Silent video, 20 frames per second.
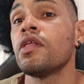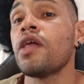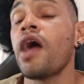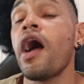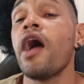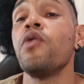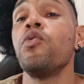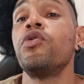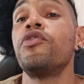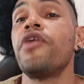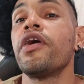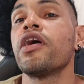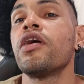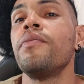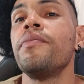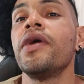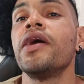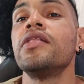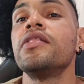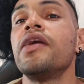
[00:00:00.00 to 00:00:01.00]
I would
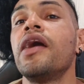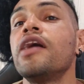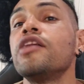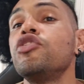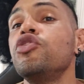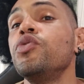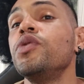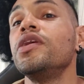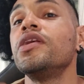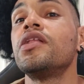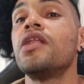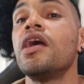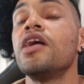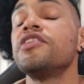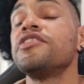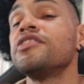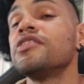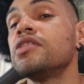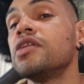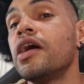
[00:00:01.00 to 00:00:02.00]
recommend that you eat
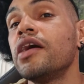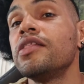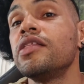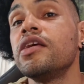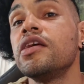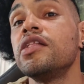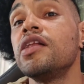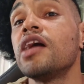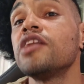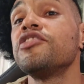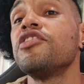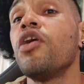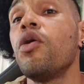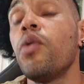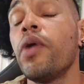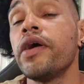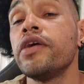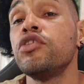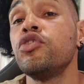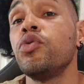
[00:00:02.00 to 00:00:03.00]
less on that day. That's how
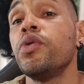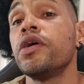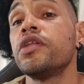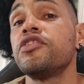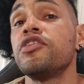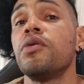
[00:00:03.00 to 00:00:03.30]
I do it.